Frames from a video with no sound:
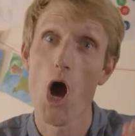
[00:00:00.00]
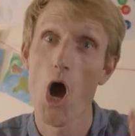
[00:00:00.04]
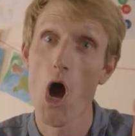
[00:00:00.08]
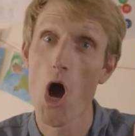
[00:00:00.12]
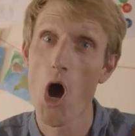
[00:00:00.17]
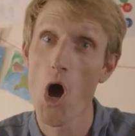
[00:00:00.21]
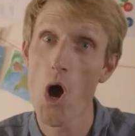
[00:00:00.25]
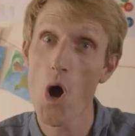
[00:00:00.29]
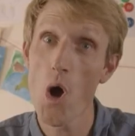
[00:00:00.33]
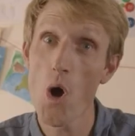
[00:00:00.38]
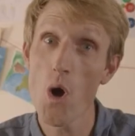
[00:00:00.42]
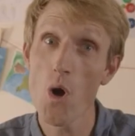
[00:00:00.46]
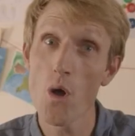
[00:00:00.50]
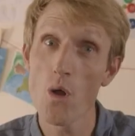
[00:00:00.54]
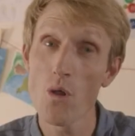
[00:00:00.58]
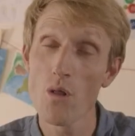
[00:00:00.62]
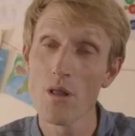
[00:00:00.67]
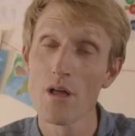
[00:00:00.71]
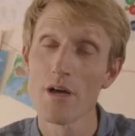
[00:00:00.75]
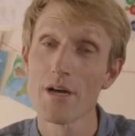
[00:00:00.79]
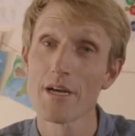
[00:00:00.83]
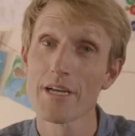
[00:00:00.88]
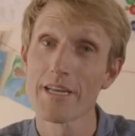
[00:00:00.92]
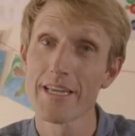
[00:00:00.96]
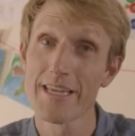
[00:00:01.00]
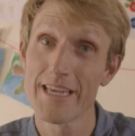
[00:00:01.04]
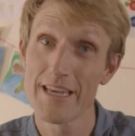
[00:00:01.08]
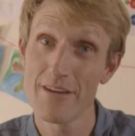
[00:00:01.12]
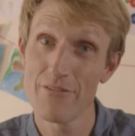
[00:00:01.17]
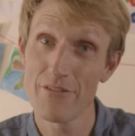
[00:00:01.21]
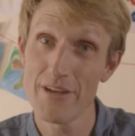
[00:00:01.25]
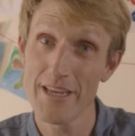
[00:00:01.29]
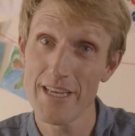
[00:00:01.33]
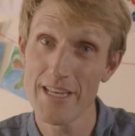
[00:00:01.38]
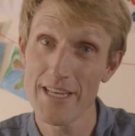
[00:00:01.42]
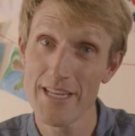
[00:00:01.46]
All
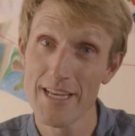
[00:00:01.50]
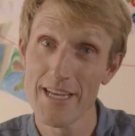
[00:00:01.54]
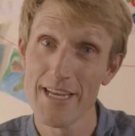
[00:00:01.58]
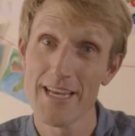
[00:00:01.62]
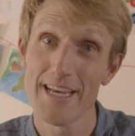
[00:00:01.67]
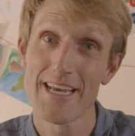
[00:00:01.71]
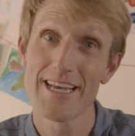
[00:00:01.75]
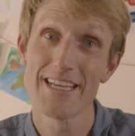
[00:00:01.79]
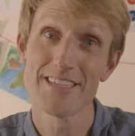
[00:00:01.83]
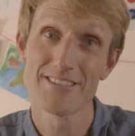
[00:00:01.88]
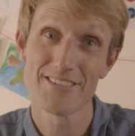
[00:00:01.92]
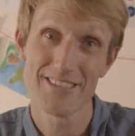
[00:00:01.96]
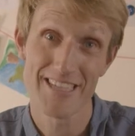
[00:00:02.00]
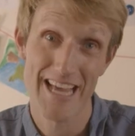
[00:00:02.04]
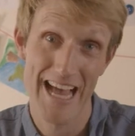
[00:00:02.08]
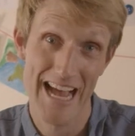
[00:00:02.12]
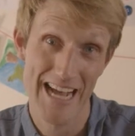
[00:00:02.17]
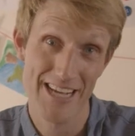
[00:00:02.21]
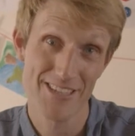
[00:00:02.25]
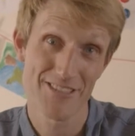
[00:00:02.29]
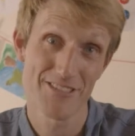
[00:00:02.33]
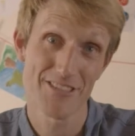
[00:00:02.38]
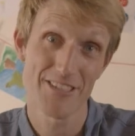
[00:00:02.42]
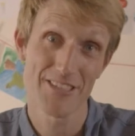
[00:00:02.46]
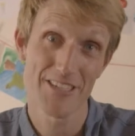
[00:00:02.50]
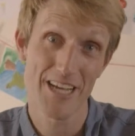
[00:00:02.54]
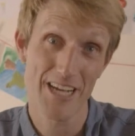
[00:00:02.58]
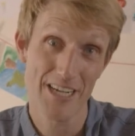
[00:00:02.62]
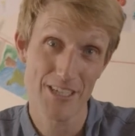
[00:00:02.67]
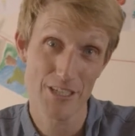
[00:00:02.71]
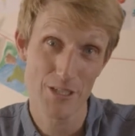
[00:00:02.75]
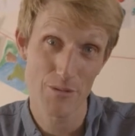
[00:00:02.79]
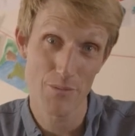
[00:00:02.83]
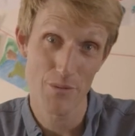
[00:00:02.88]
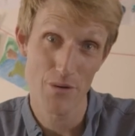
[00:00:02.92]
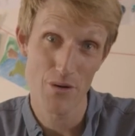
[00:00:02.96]
giving is tax
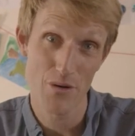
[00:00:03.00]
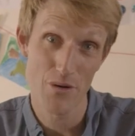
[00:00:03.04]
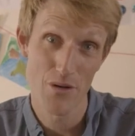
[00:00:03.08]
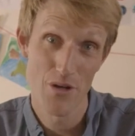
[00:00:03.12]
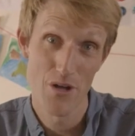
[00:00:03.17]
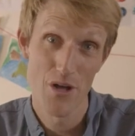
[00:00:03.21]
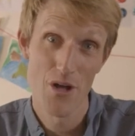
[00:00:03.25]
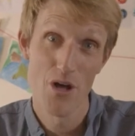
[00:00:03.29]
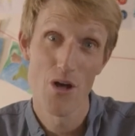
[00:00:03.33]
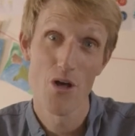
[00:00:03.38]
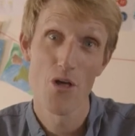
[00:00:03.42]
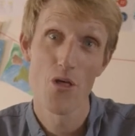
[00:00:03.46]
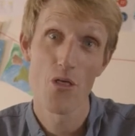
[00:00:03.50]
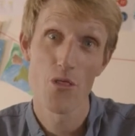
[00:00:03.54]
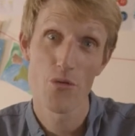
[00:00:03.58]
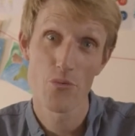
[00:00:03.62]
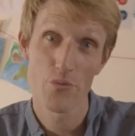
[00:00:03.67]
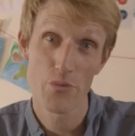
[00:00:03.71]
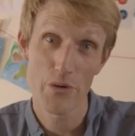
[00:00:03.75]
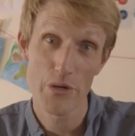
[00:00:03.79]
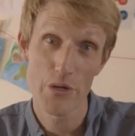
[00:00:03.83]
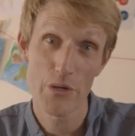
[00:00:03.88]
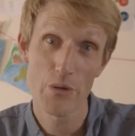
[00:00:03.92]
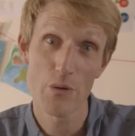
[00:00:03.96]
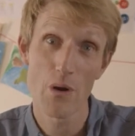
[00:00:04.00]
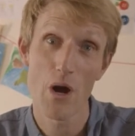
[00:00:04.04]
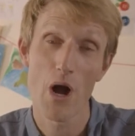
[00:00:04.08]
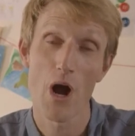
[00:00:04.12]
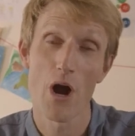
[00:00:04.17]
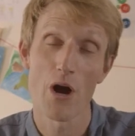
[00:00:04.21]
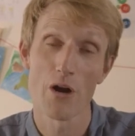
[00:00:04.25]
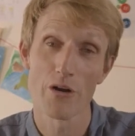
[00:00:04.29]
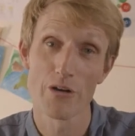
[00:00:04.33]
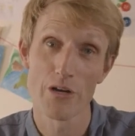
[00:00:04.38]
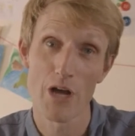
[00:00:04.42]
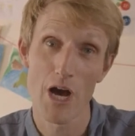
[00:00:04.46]
deductible through
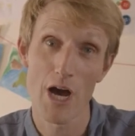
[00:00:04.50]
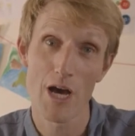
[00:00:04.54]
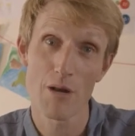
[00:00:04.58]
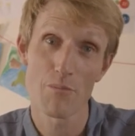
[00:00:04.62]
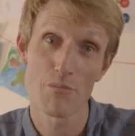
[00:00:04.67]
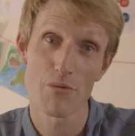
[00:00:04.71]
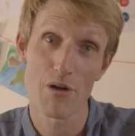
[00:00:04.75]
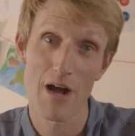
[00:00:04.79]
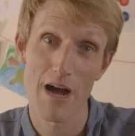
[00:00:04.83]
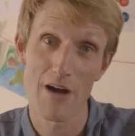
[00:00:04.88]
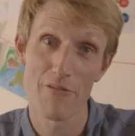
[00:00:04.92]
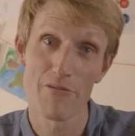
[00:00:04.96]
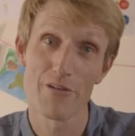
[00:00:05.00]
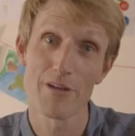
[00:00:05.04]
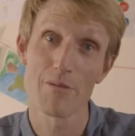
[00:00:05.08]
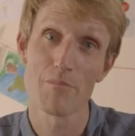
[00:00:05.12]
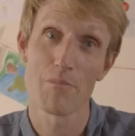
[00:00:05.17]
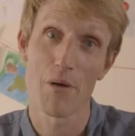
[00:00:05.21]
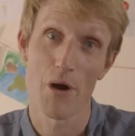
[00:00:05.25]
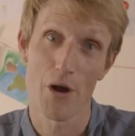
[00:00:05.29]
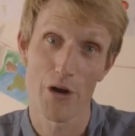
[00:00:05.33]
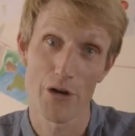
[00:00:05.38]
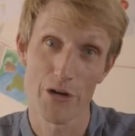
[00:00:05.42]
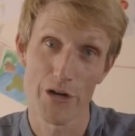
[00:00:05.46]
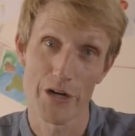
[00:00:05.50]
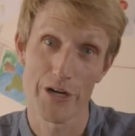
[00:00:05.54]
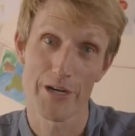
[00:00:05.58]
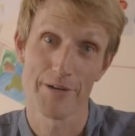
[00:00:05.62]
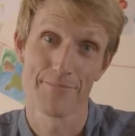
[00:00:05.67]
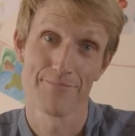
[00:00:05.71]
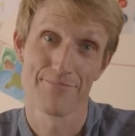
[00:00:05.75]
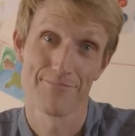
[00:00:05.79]
our nonprofit partner.